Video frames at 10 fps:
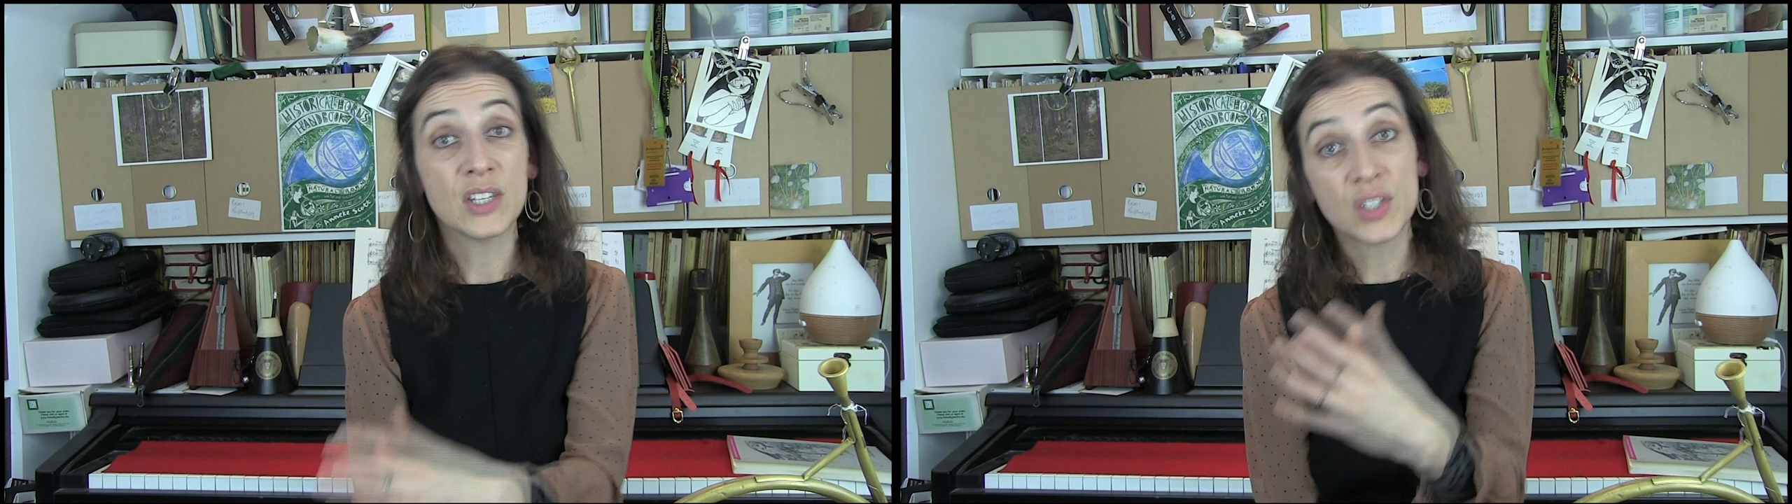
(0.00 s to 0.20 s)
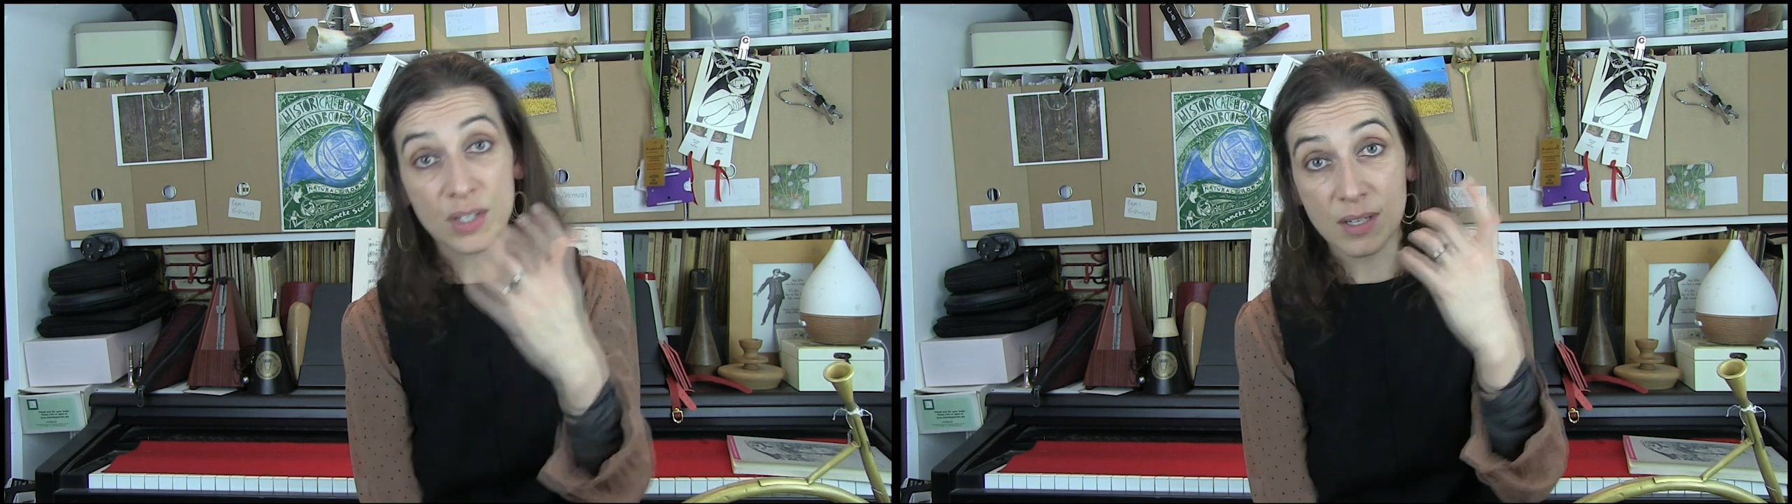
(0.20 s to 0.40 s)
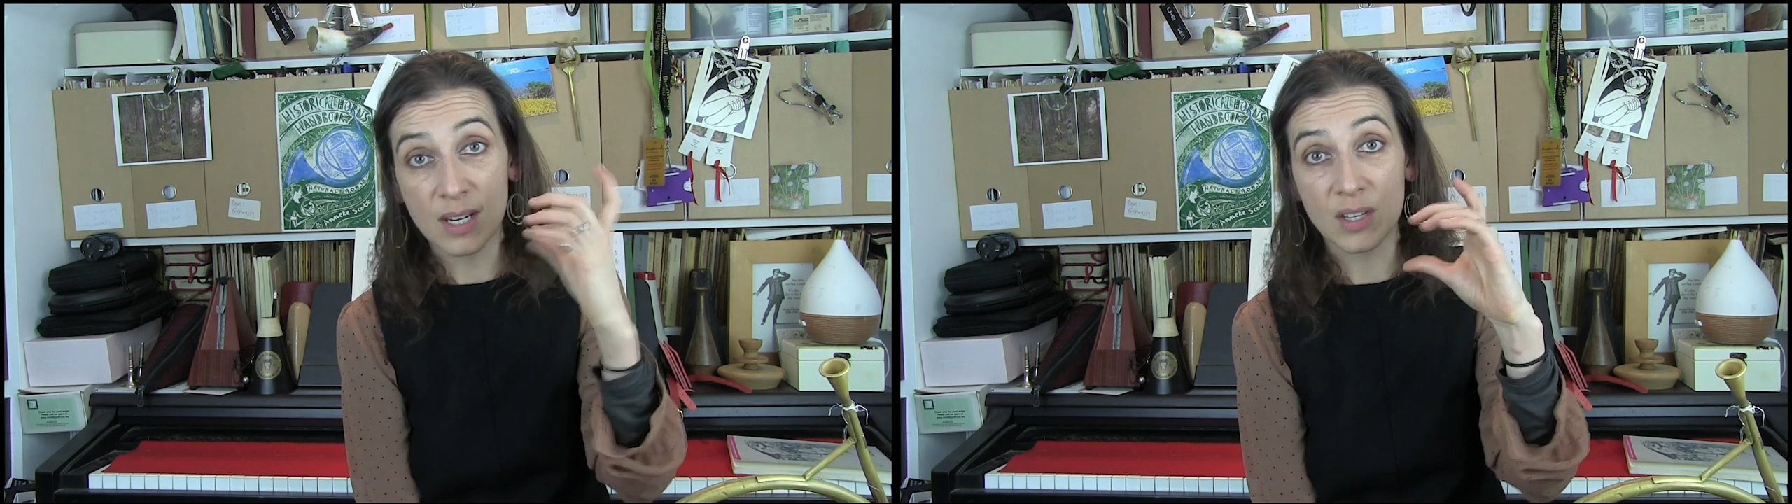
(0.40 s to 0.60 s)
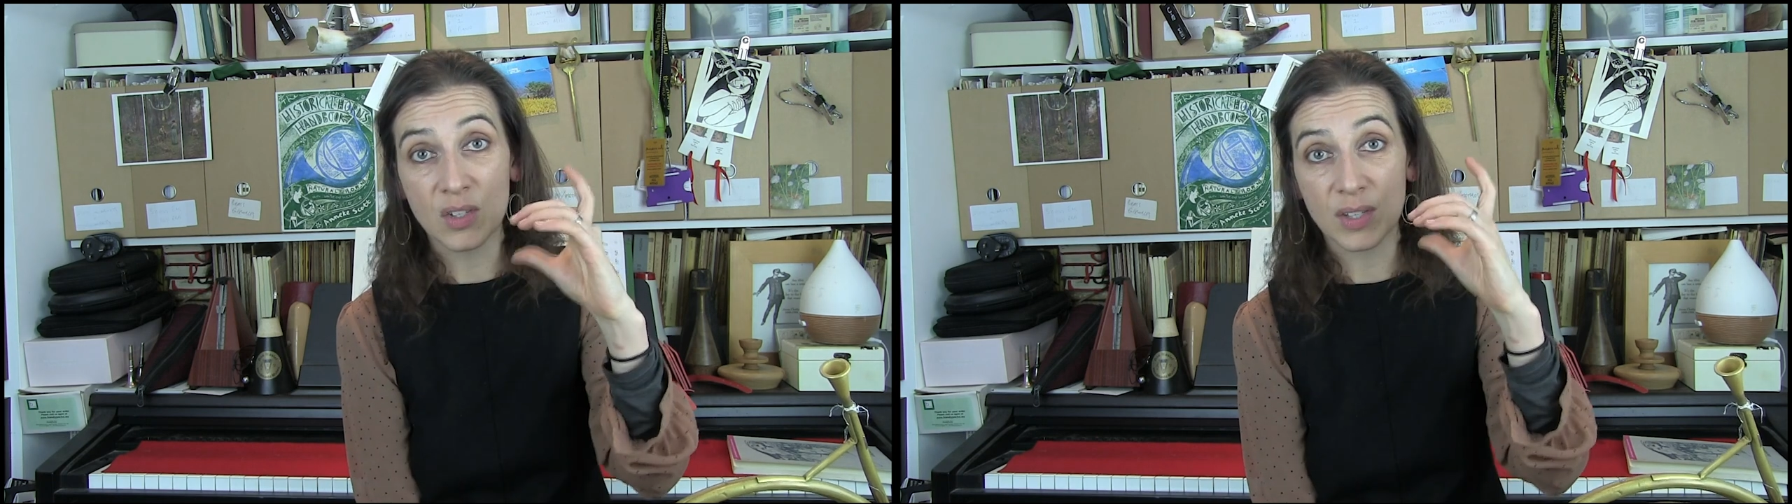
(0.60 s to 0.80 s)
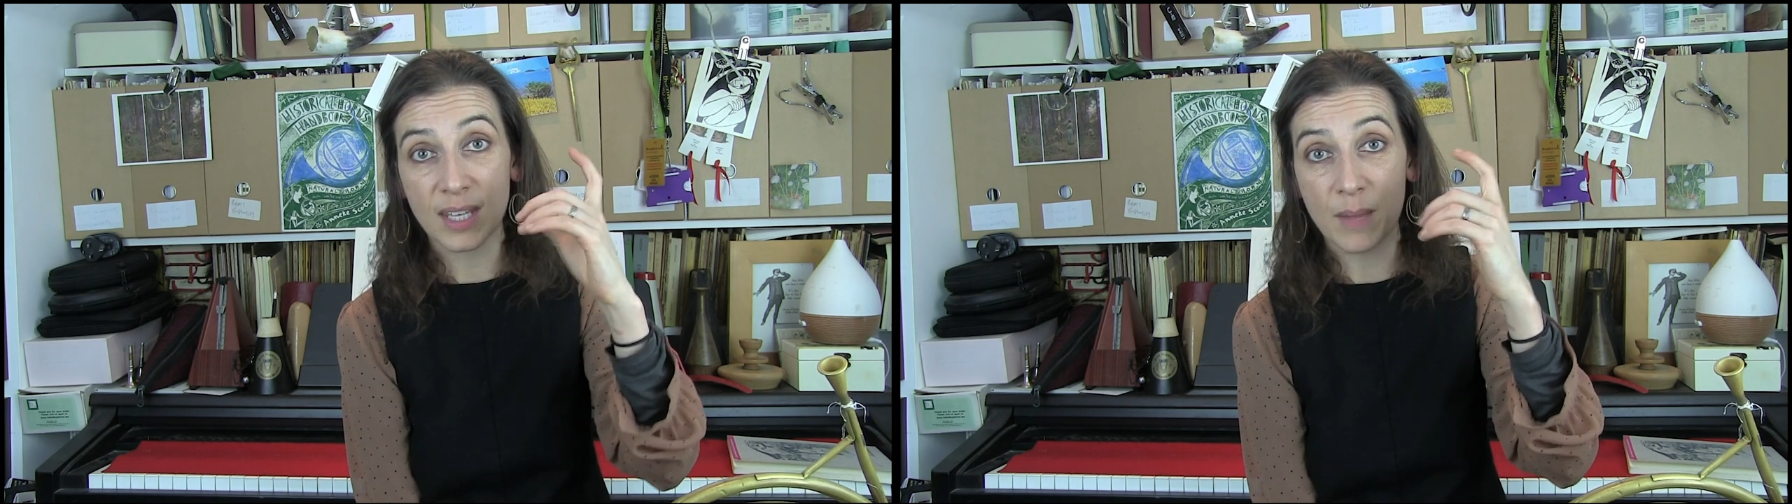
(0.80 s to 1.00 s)
as
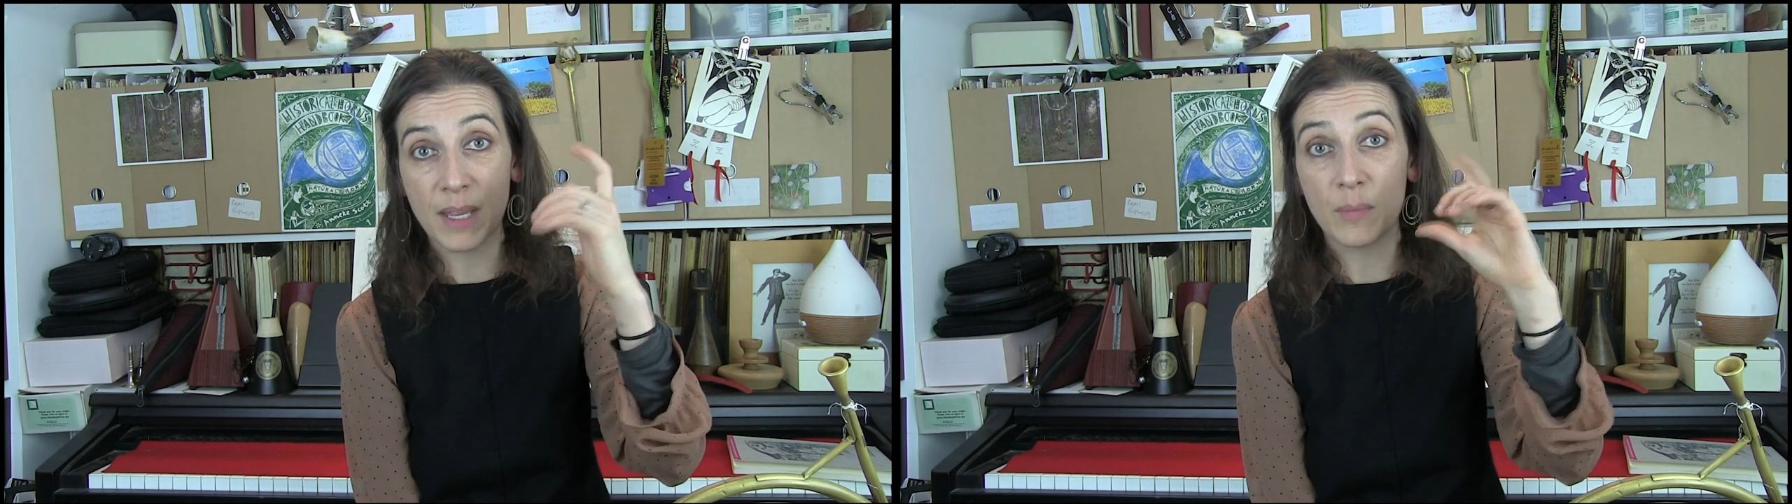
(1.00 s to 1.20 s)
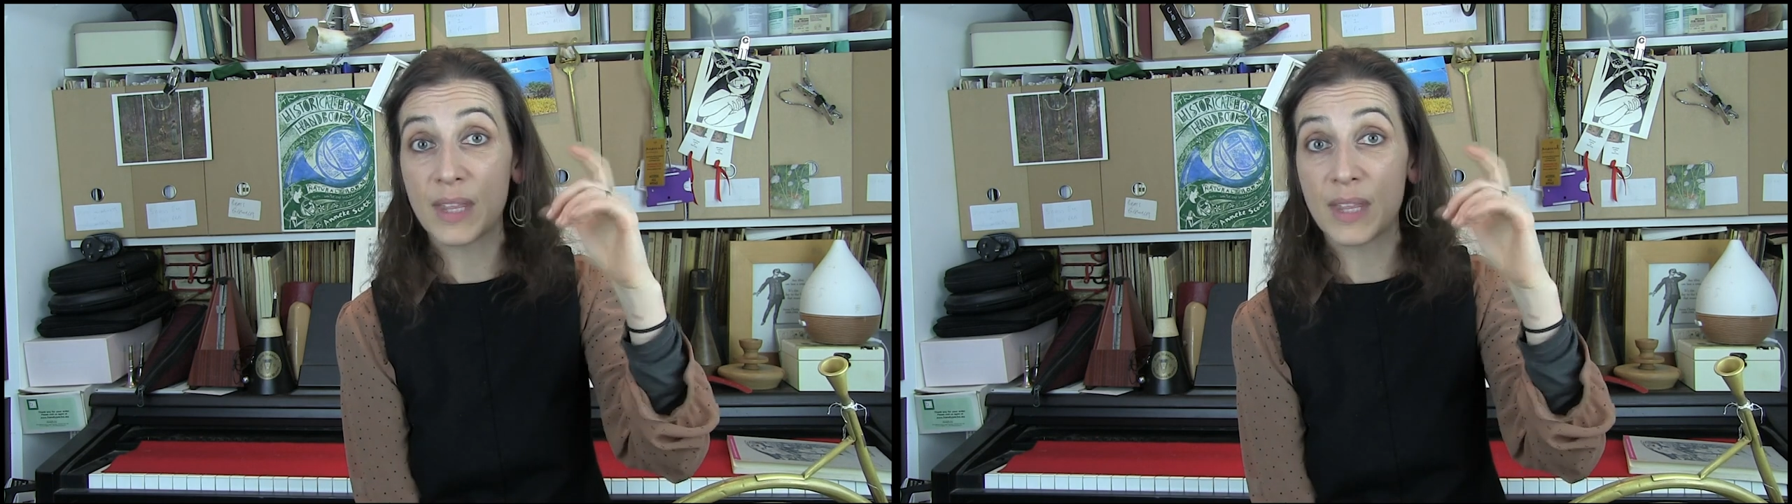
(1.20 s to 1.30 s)
does coming